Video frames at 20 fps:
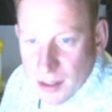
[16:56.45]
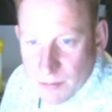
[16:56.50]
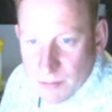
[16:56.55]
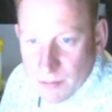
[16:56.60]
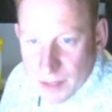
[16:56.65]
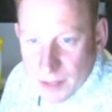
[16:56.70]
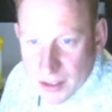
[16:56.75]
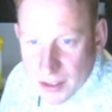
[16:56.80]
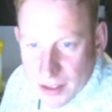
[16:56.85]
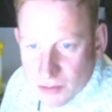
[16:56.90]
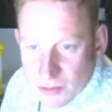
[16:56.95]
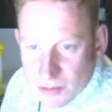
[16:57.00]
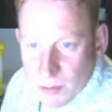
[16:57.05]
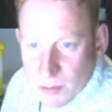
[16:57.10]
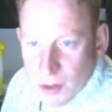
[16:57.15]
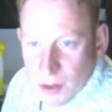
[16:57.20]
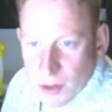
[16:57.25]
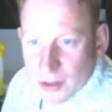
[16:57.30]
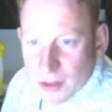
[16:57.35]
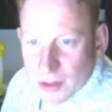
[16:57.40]
the little
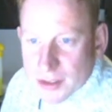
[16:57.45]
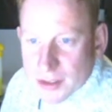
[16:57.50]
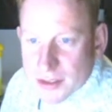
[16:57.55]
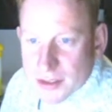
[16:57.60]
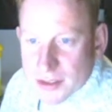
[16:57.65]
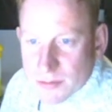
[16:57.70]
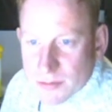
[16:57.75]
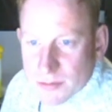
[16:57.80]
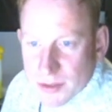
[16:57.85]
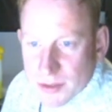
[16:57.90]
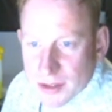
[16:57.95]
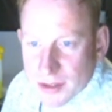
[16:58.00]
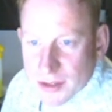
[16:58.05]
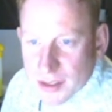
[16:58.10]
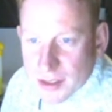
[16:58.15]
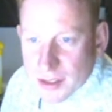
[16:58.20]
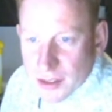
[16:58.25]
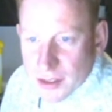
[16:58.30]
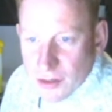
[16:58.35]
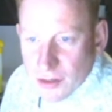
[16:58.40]
box with
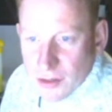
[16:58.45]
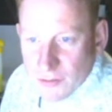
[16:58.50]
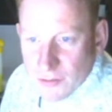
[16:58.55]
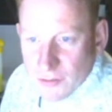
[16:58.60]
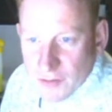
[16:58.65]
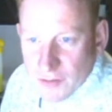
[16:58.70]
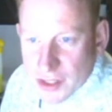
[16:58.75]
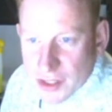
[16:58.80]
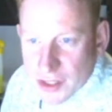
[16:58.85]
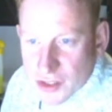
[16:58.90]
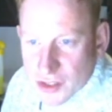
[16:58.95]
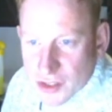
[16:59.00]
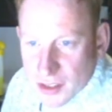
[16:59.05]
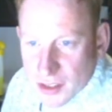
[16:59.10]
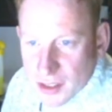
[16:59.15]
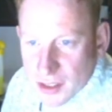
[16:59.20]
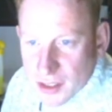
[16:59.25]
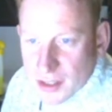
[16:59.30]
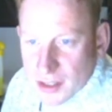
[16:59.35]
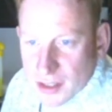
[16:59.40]
the old-fashioned
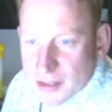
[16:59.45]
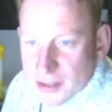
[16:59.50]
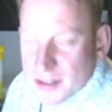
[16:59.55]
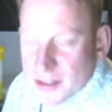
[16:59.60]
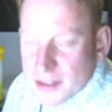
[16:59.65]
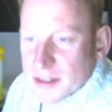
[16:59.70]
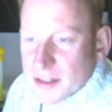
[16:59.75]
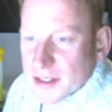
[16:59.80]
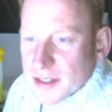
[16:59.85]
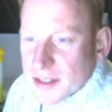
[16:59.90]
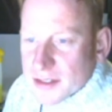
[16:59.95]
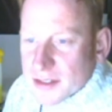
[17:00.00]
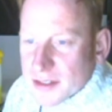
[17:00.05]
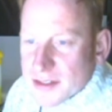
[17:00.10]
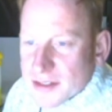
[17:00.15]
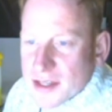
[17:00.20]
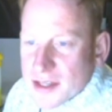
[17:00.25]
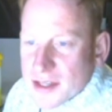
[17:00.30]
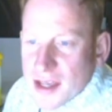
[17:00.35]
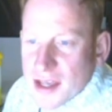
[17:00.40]
cards and
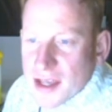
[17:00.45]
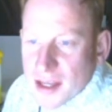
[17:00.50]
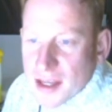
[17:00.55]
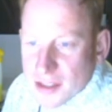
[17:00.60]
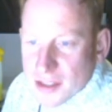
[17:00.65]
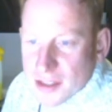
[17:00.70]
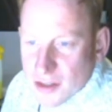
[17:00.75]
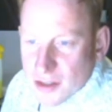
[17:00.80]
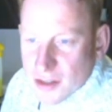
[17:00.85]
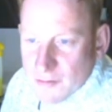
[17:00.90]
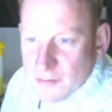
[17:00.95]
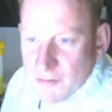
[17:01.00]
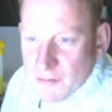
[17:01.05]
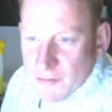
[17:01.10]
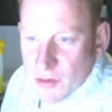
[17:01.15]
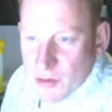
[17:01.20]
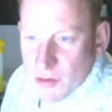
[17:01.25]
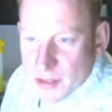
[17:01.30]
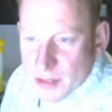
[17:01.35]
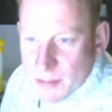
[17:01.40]
things. It sold
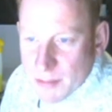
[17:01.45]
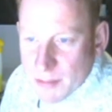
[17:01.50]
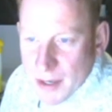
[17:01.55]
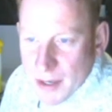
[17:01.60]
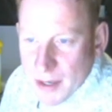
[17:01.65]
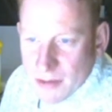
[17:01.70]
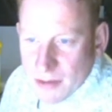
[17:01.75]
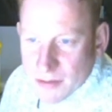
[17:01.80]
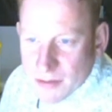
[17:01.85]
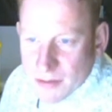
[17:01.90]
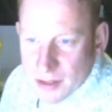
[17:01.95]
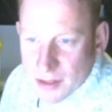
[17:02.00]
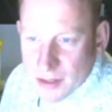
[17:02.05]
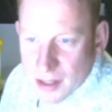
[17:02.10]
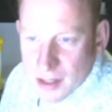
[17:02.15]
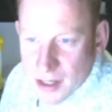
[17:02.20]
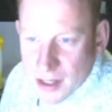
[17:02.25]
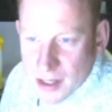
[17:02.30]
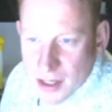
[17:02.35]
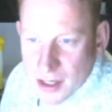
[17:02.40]
for £40
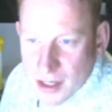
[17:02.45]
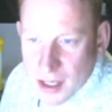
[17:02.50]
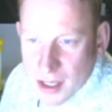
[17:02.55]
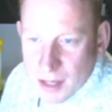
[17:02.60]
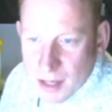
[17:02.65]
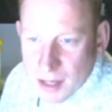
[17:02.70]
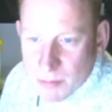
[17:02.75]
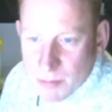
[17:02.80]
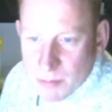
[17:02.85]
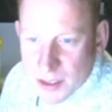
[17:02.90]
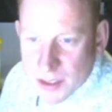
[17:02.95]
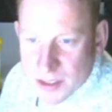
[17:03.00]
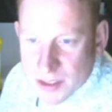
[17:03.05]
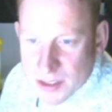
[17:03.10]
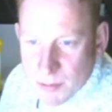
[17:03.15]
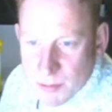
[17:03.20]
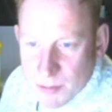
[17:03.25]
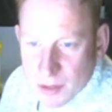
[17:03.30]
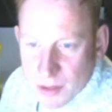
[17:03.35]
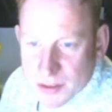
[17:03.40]
plus the
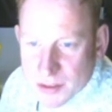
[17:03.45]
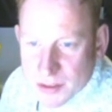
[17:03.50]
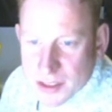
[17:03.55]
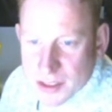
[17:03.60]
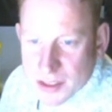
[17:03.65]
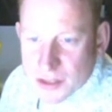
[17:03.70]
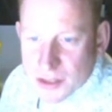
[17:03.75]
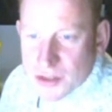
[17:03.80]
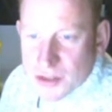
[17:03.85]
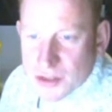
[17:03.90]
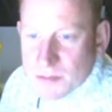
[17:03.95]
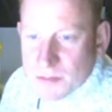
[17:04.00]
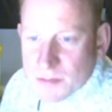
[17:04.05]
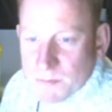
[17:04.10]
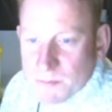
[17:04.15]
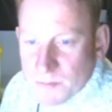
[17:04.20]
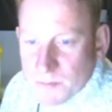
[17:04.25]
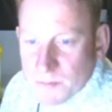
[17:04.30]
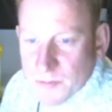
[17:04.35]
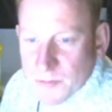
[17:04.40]
postage.
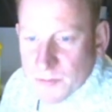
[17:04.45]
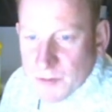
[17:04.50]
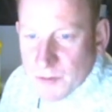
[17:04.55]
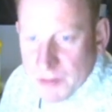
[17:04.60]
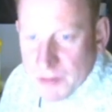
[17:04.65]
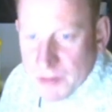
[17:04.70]
Very